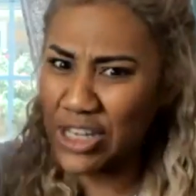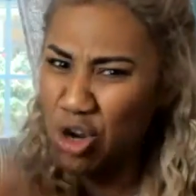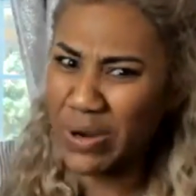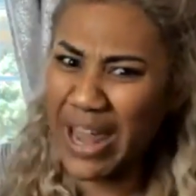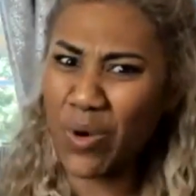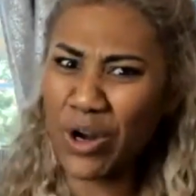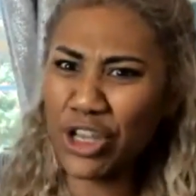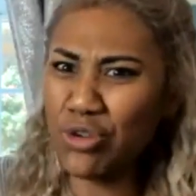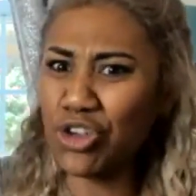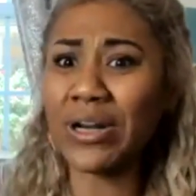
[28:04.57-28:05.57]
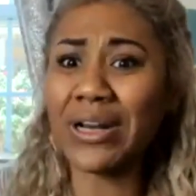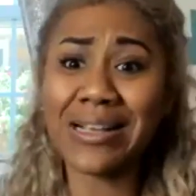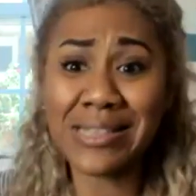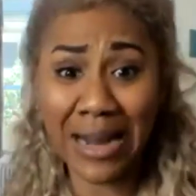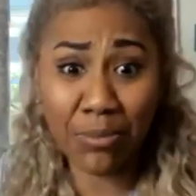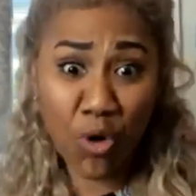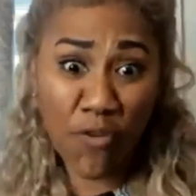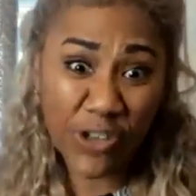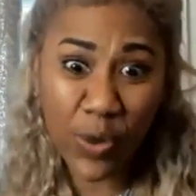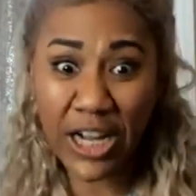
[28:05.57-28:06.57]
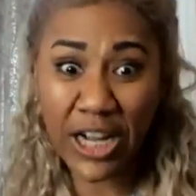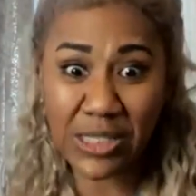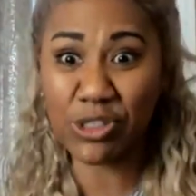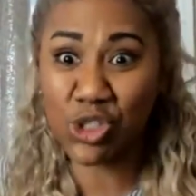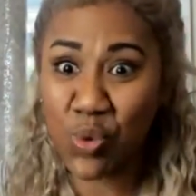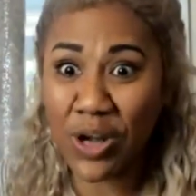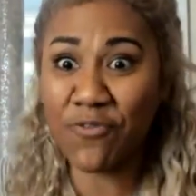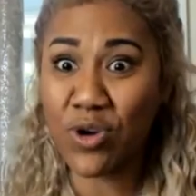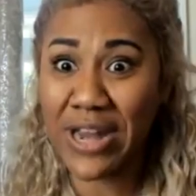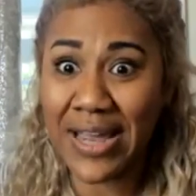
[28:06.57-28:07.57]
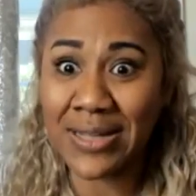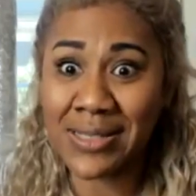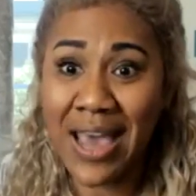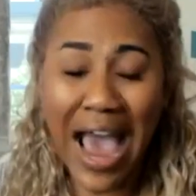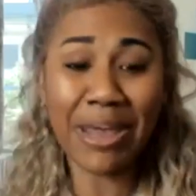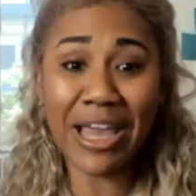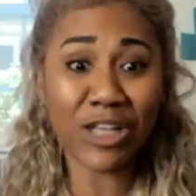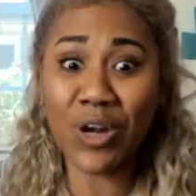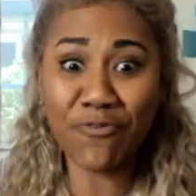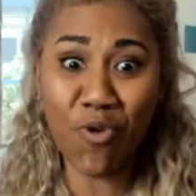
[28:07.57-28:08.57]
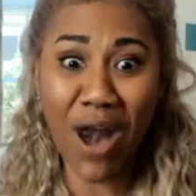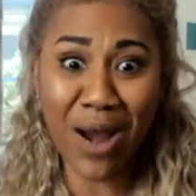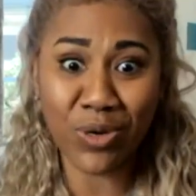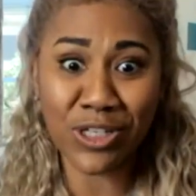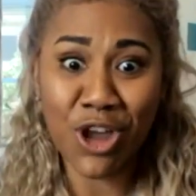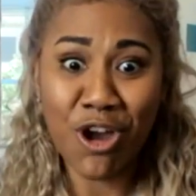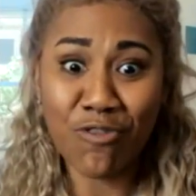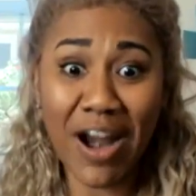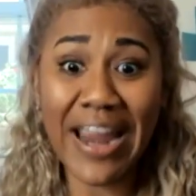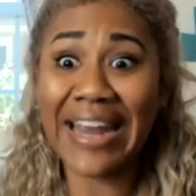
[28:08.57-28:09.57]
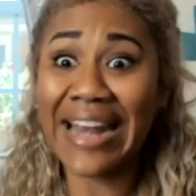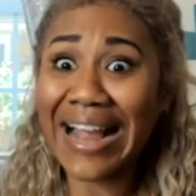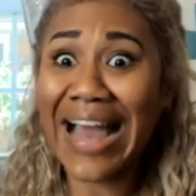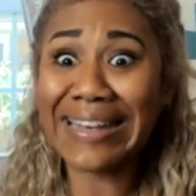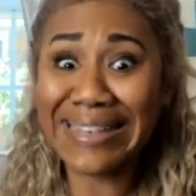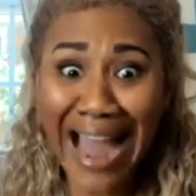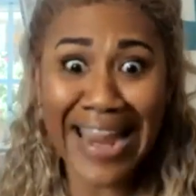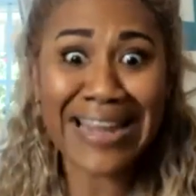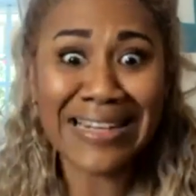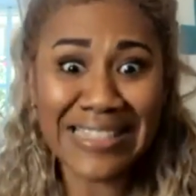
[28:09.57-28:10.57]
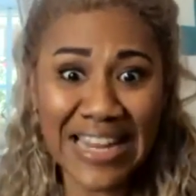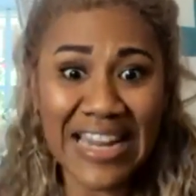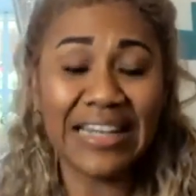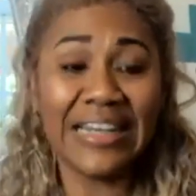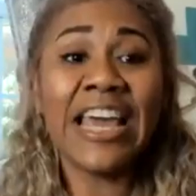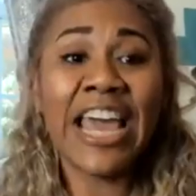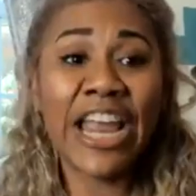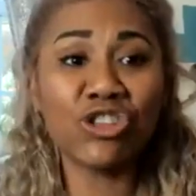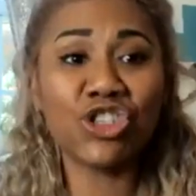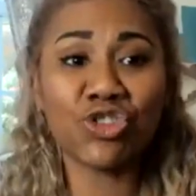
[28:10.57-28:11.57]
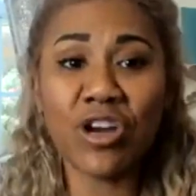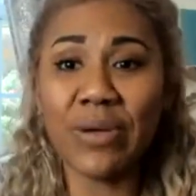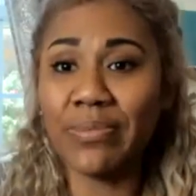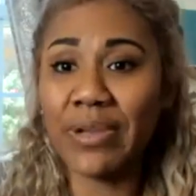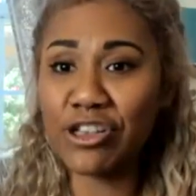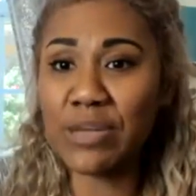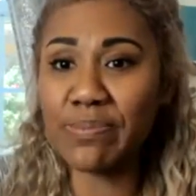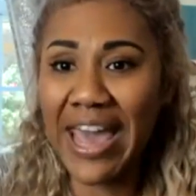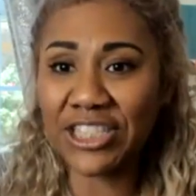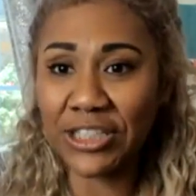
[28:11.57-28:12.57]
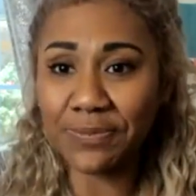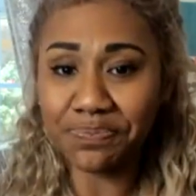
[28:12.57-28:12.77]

You were like, what are you doing? And I was like, I'm going for 20 customers in 24 hours, right? And I got 19. Here's the script. Here's the magic.